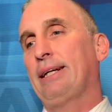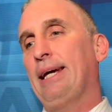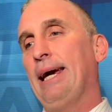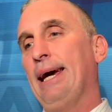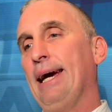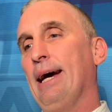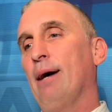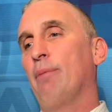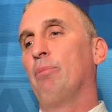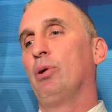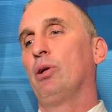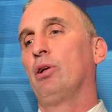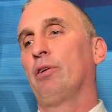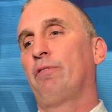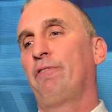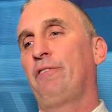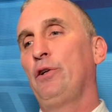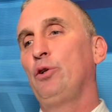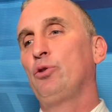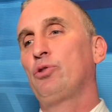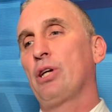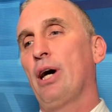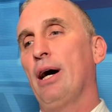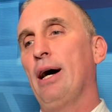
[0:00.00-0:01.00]
Campbell a
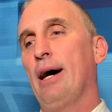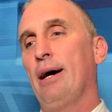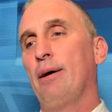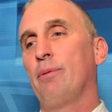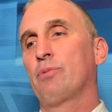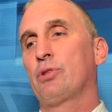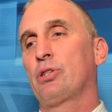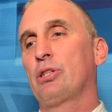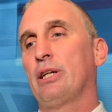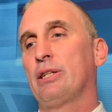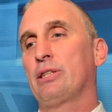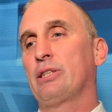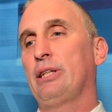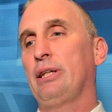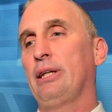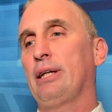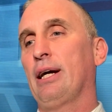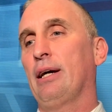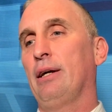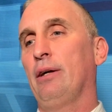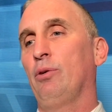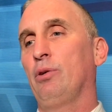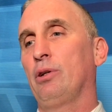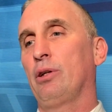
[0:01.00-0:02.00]
few times as he
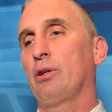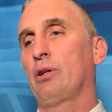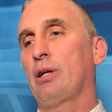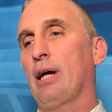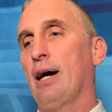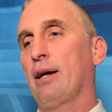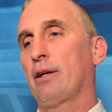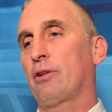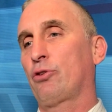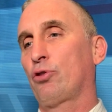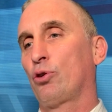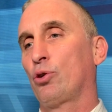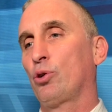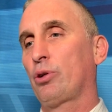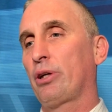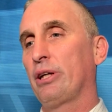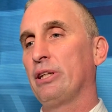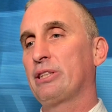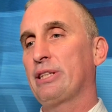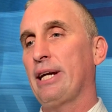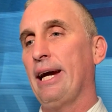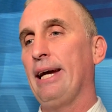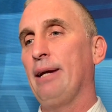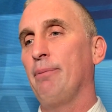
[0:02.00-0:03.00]
got, he got through
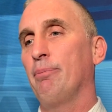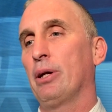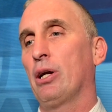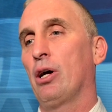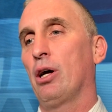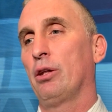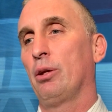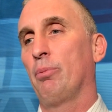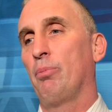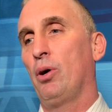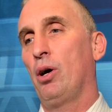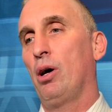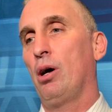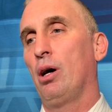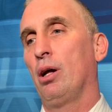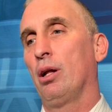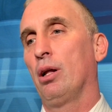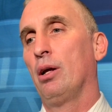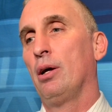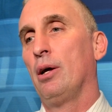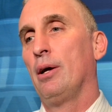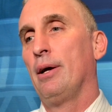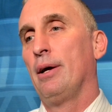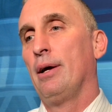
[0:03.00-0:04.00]
containment on the
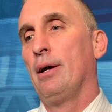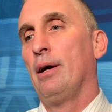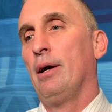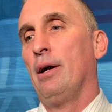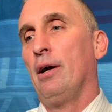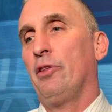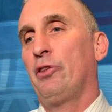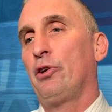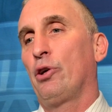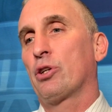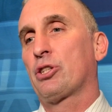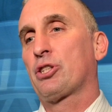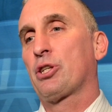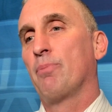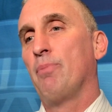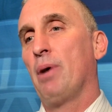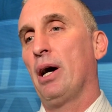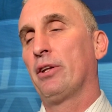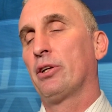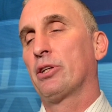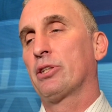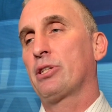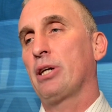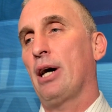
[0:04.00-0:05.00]
ball there are some
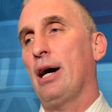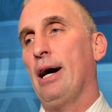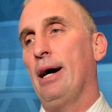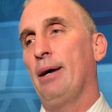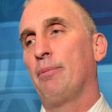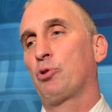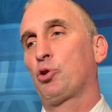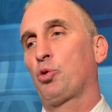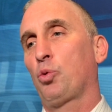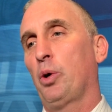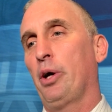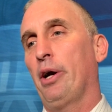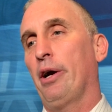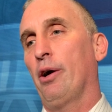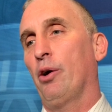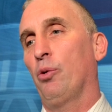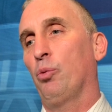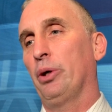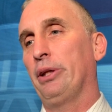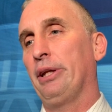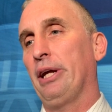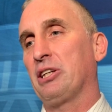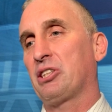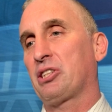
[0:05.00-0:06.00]
other times where
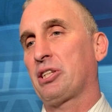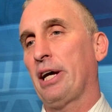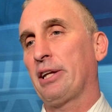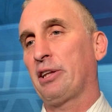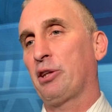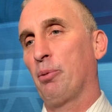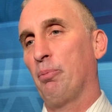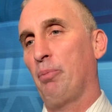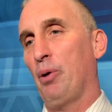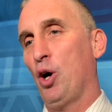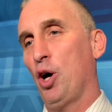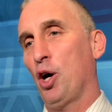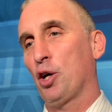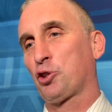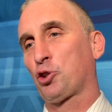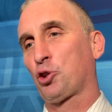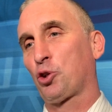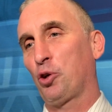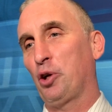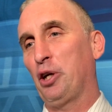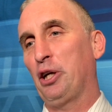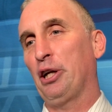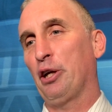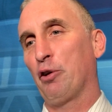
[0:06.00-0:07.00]
when they set the ball
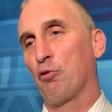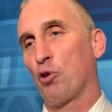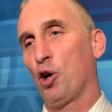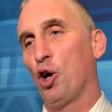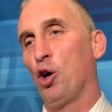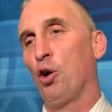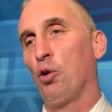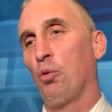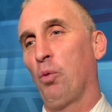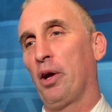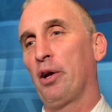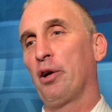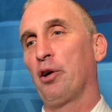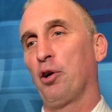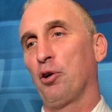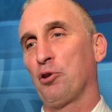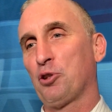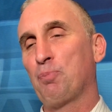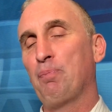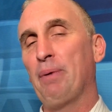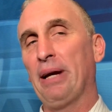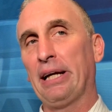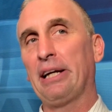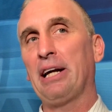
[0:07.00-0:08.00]
screen and roll one of
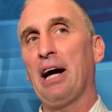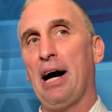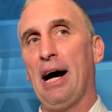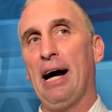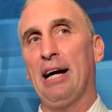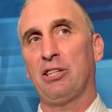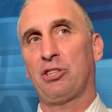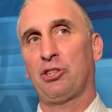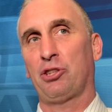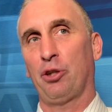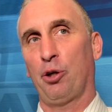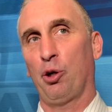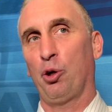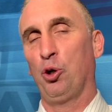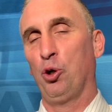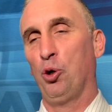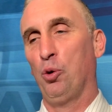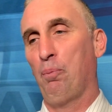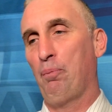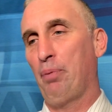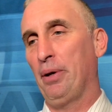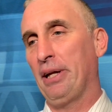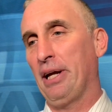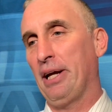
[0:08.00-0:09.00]
those big guys to the
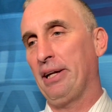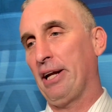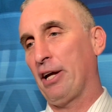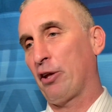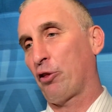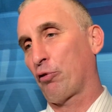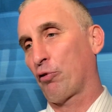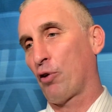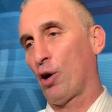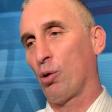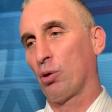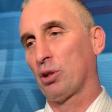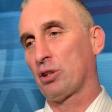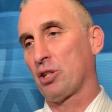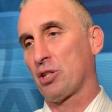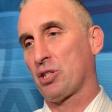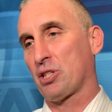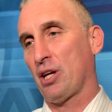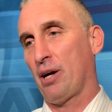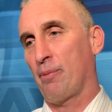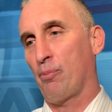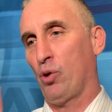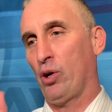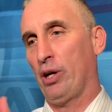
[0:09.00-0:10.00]
hoop and then they throw it to
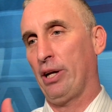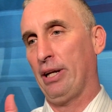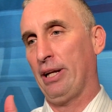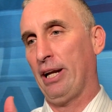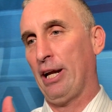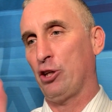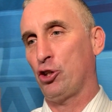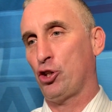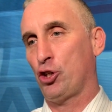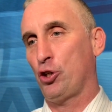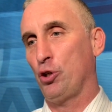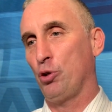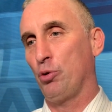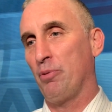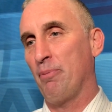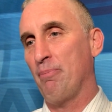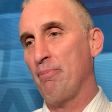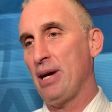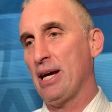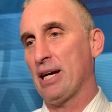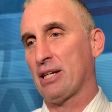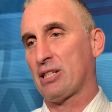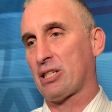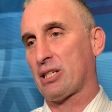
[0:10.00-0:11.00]
someone and they shoot
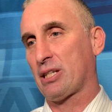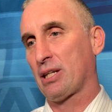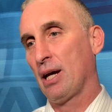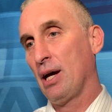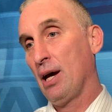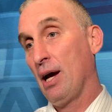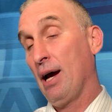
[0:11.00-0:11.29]
and miss.